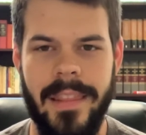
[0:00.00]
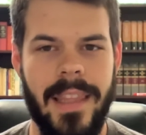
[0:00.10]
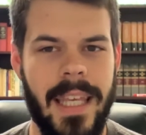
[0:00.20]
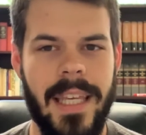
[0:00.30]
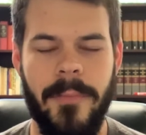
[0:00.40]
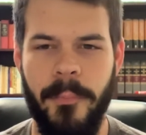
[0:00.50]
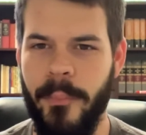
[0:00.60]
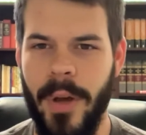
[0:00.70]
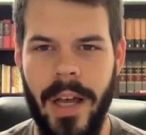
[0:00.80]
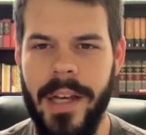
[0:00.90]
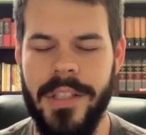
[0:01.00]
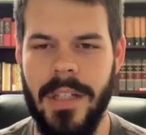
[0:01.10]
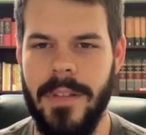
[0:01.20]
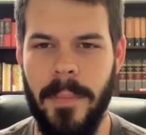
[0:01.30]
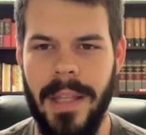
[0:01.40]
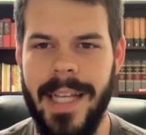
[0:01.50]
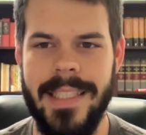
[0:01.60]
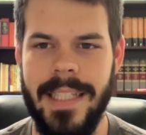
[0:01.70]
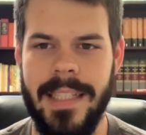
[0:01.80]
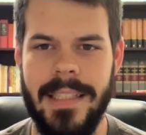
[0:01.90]
think much of the
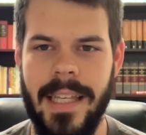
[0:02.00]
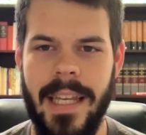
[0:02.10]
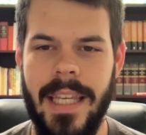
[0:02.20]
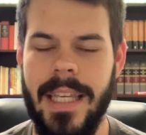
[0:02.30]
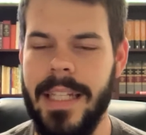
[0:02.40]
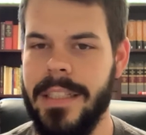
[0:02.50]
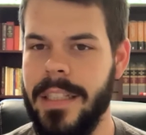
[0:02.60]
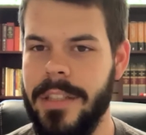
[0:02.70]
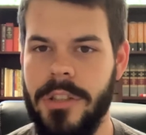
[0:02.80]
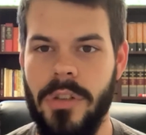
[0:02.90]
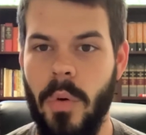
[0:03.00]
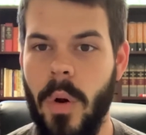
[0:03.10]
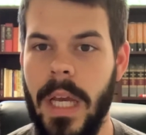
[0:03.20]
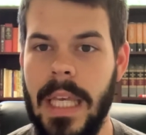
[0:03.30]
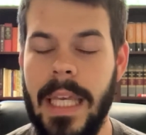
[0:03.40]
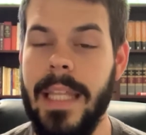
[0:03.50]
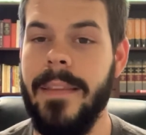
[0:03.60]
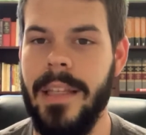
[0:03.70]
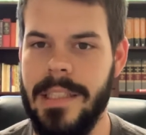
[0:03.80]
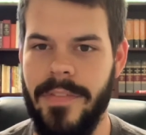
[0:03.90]
blessings that he gets to enjoy
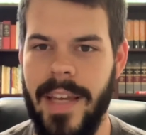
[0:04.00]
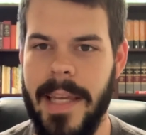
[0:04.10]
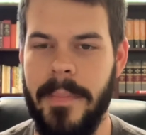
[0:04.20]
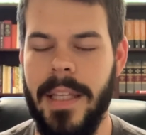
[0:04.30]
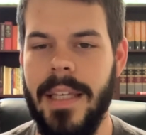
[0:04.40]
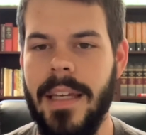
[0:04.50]
in this family.